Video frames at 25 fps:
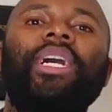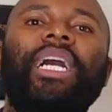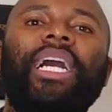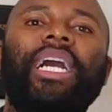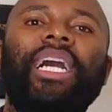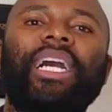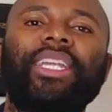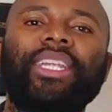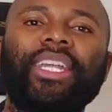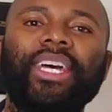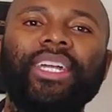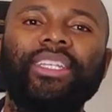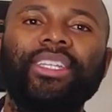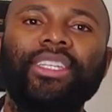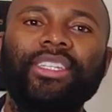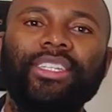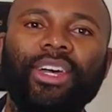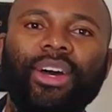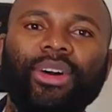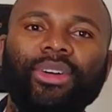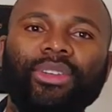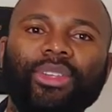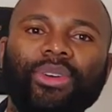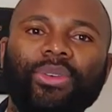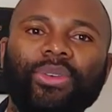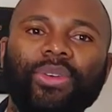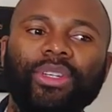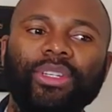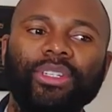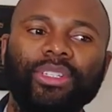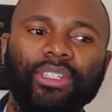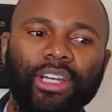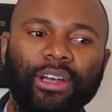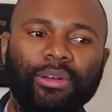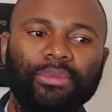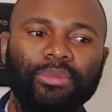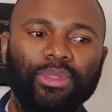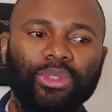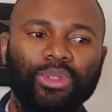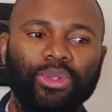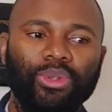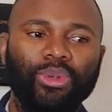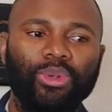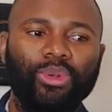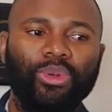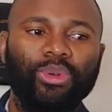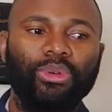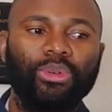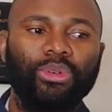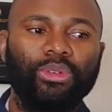uh, that is out there when it comes
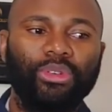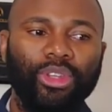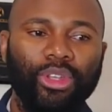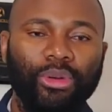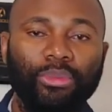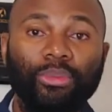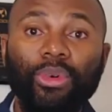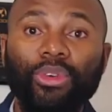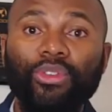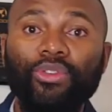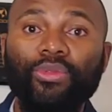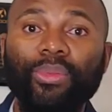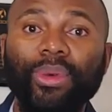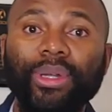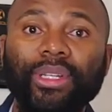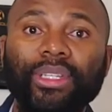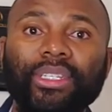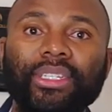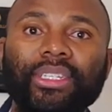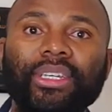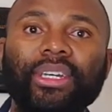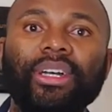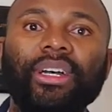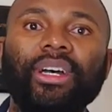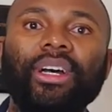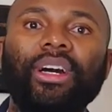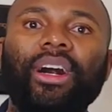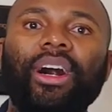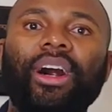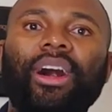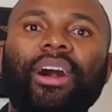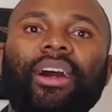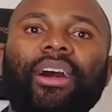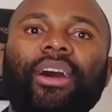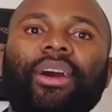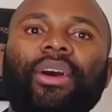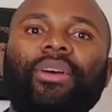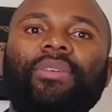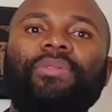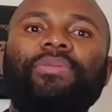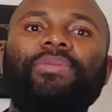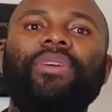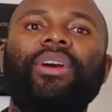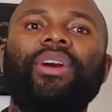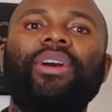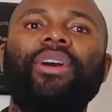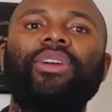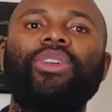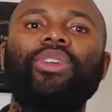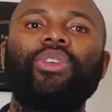to the movement uh, of
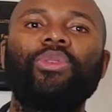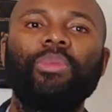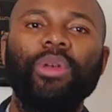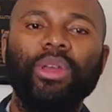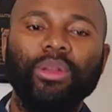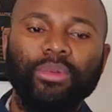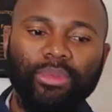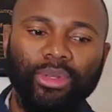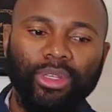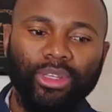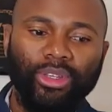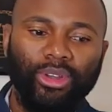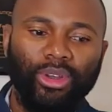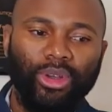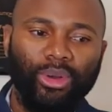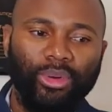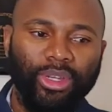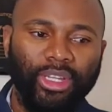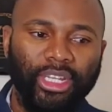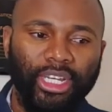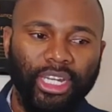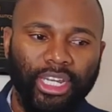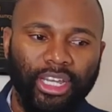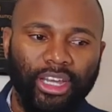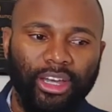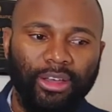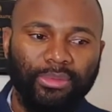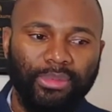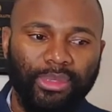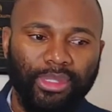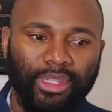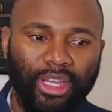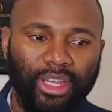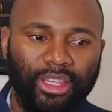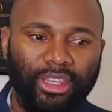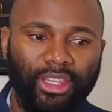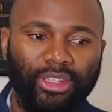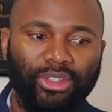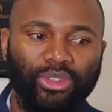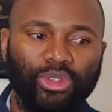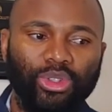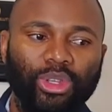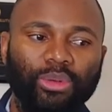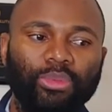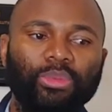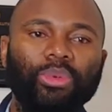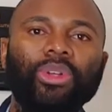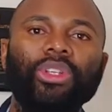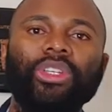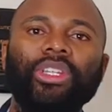a human being or when it comes rather to
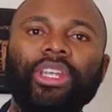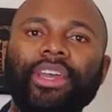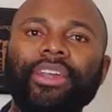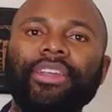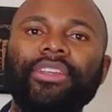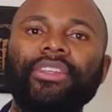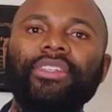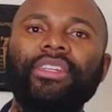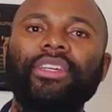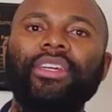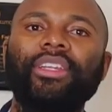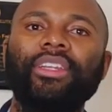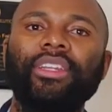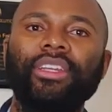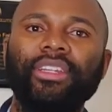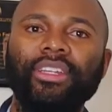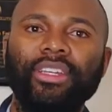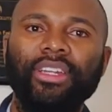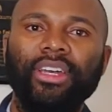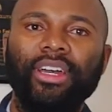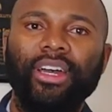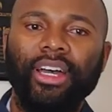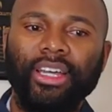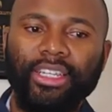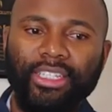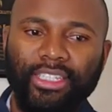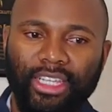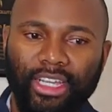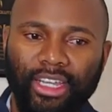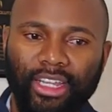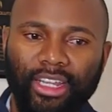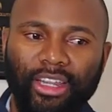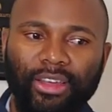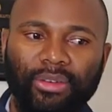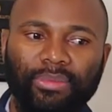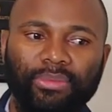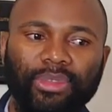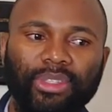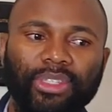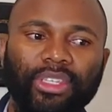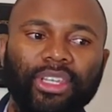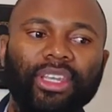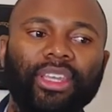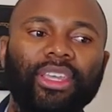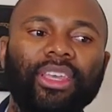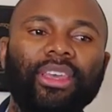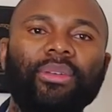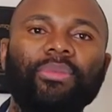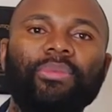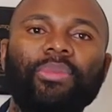the protection and the asylum
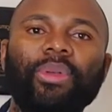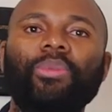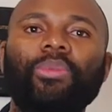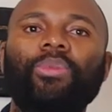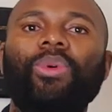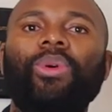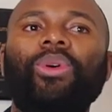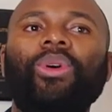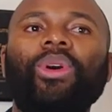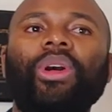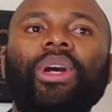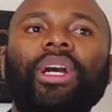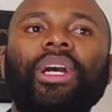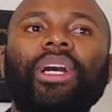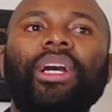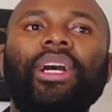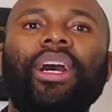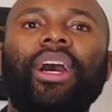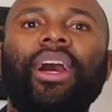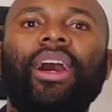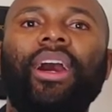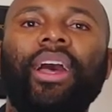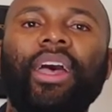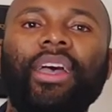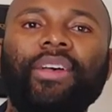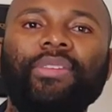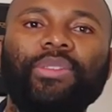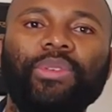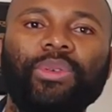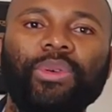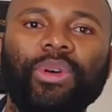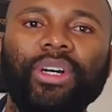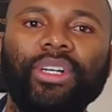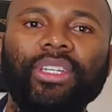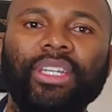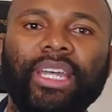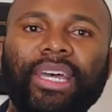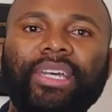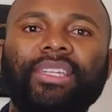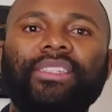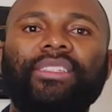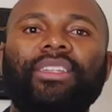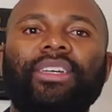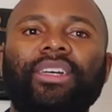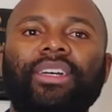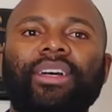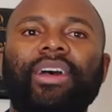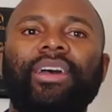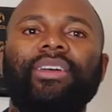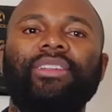seeking people uh, everyone has
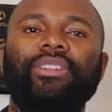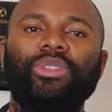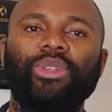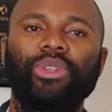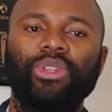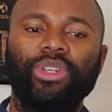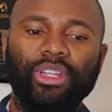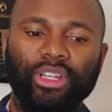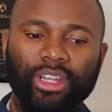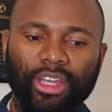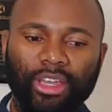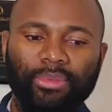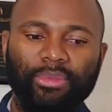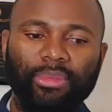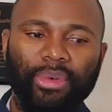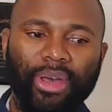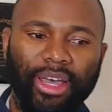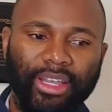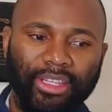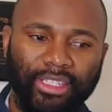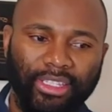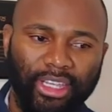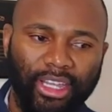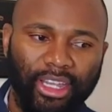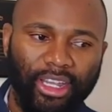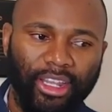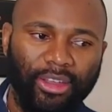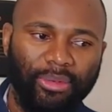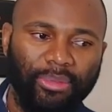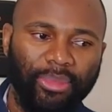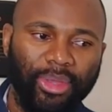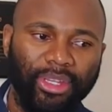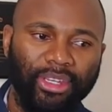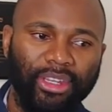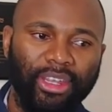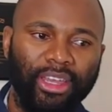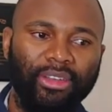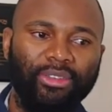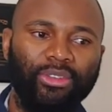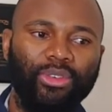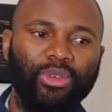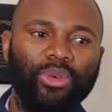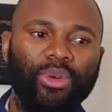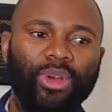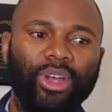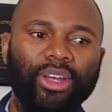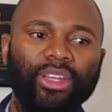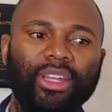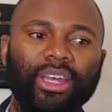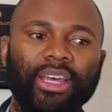the right to claim asylum and
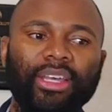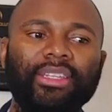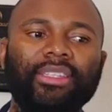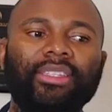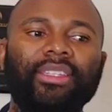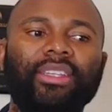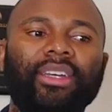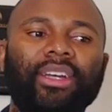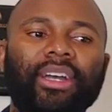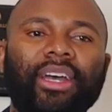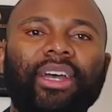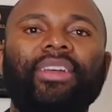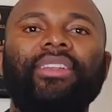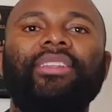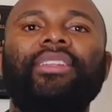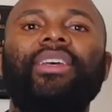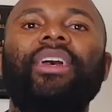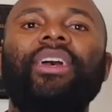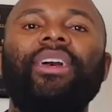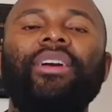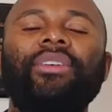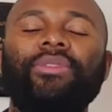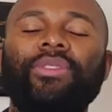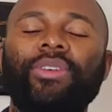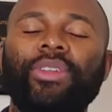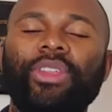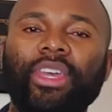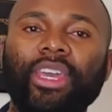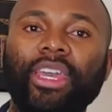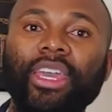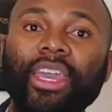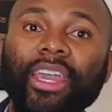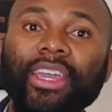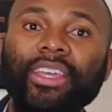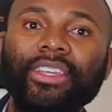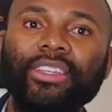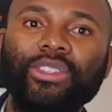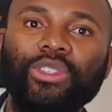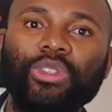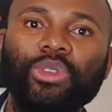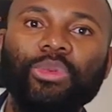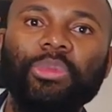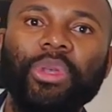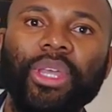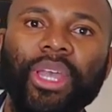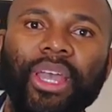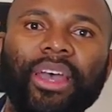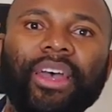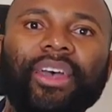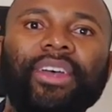everyone has the right for the case to
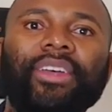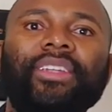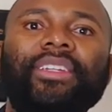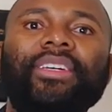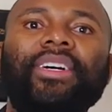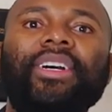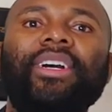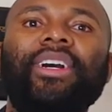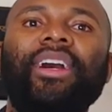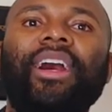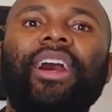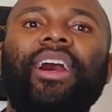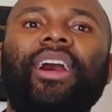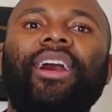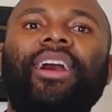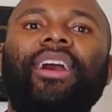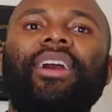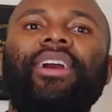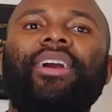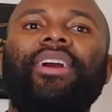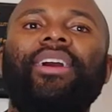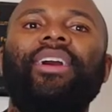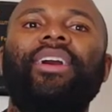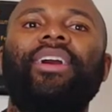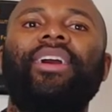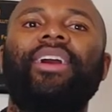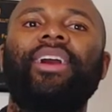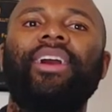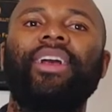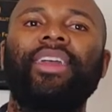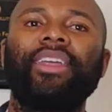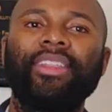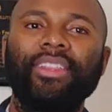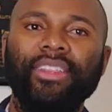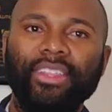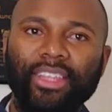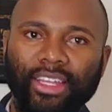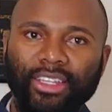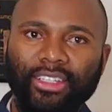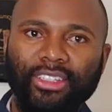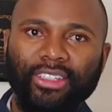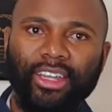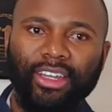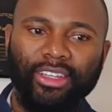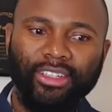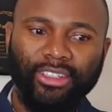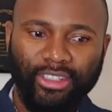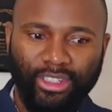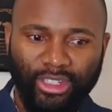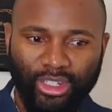be heard uh, in that
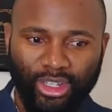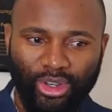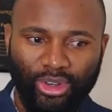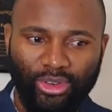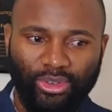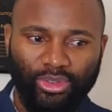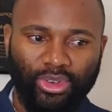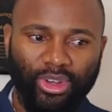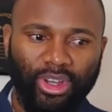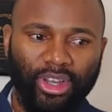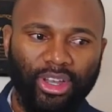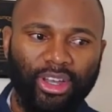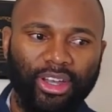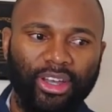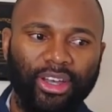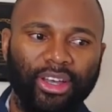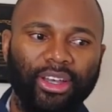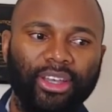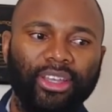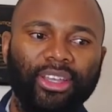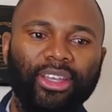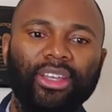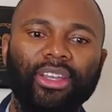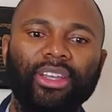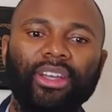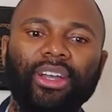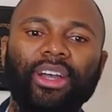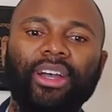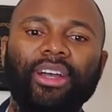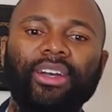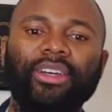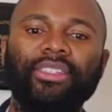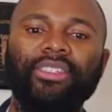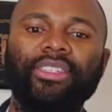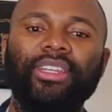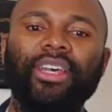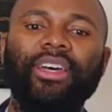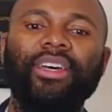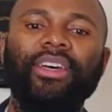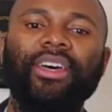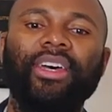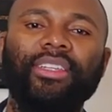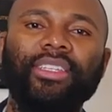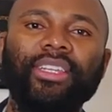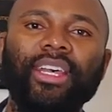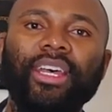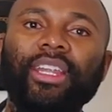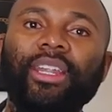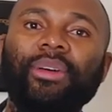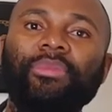country of uh,
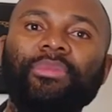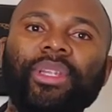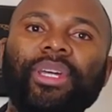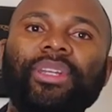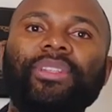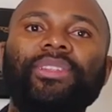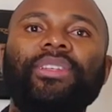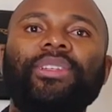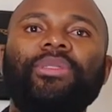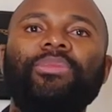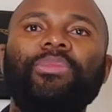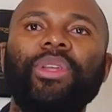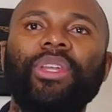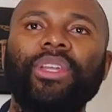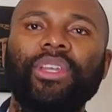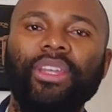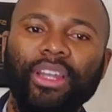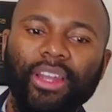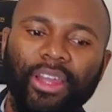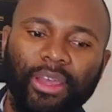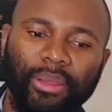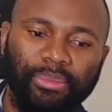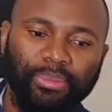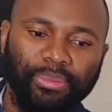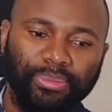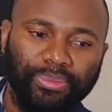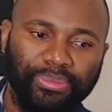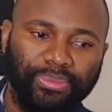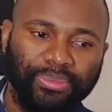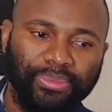asylum that is being claimed